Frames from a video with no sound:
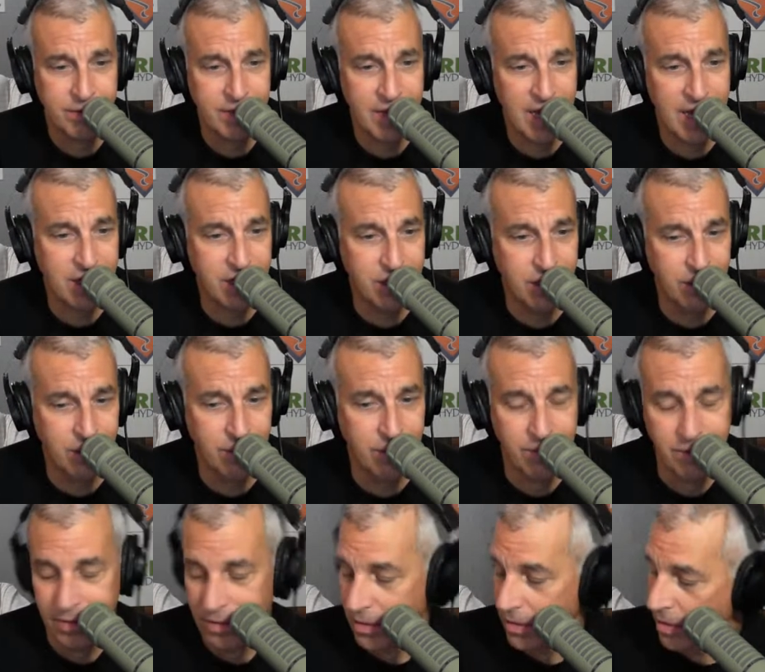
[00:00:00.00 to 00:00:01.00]
Thank
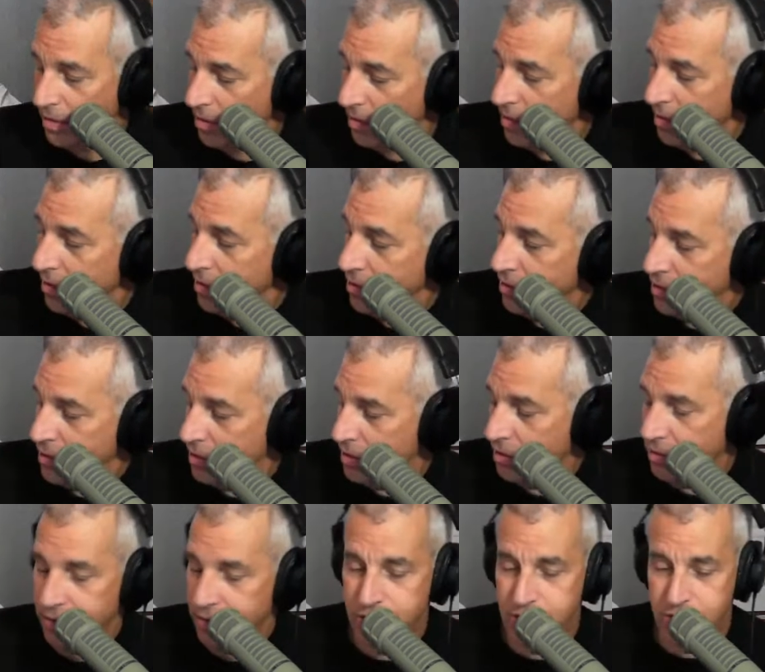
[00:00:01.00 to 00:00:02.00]
you
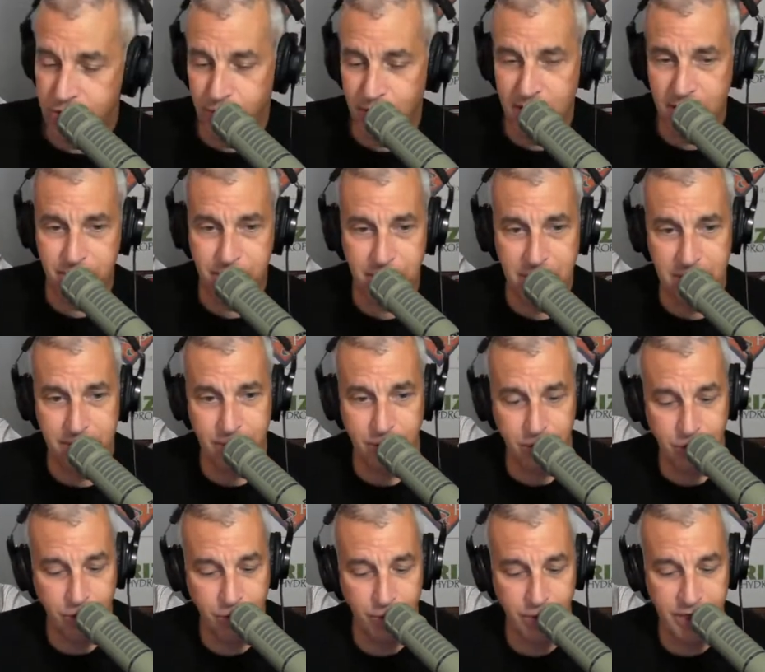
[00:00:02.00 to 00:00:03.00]
to the sweet
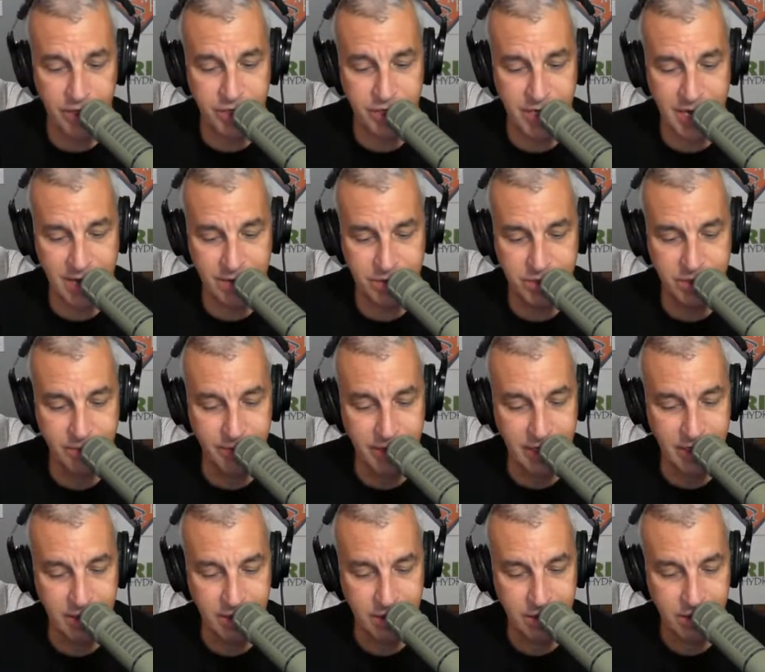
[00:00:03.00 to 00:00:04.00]
people who reached out to
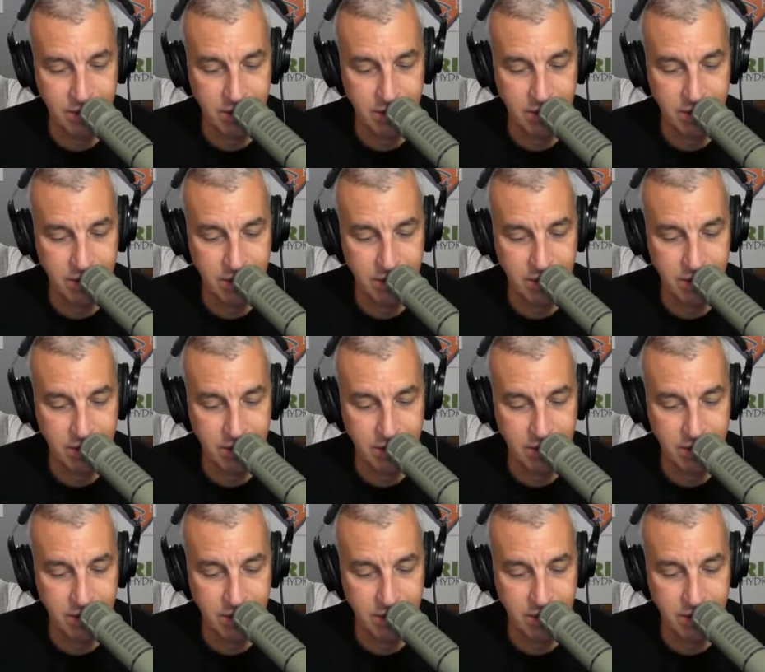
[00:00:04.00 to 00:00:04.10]
me